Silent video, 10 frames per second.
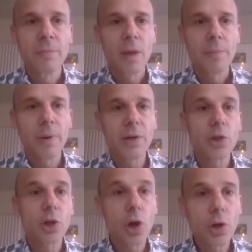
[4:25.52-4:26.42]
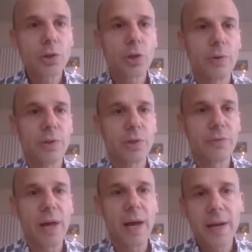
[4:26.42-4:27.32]
But as a consequence of
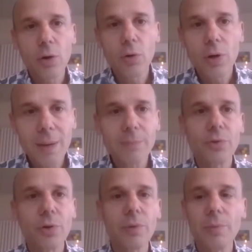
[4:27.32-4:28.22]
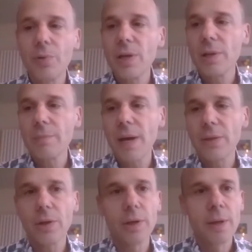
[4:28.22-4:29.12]
that, and it all comes from the breathing
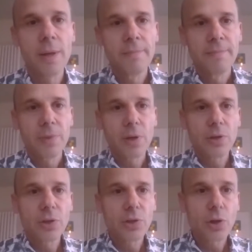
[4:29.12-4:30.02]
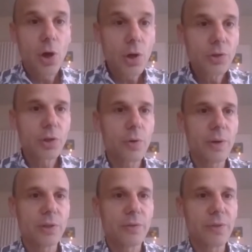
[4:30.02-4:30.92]
method, because as a
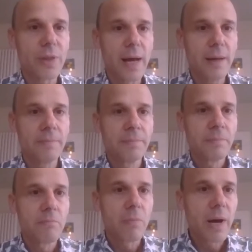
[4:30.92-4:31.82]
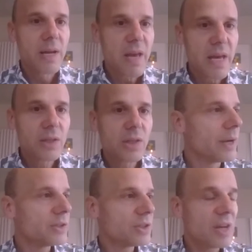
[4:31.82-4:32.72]
consequence of that, my
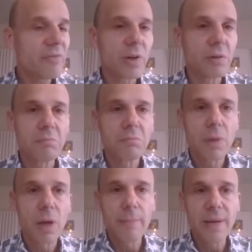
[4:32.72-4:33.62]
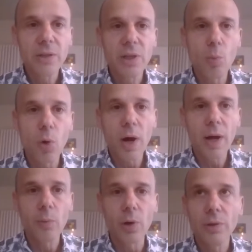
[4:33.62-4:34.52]
eating is different. I'm eating what I
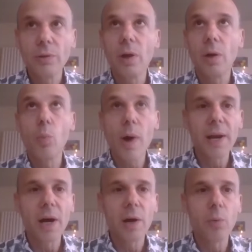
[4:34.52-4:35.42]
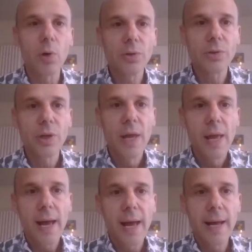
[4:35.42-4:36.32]
want and when I want,
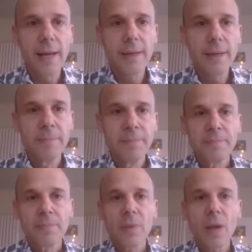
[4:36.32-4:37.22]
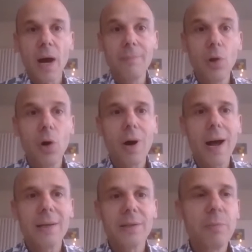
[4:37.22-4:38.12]
and I'm not
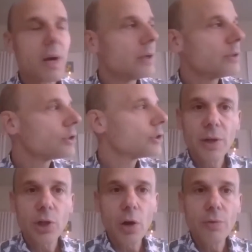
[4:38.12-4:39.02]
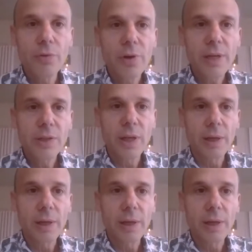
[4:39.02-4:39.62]
as much overeating.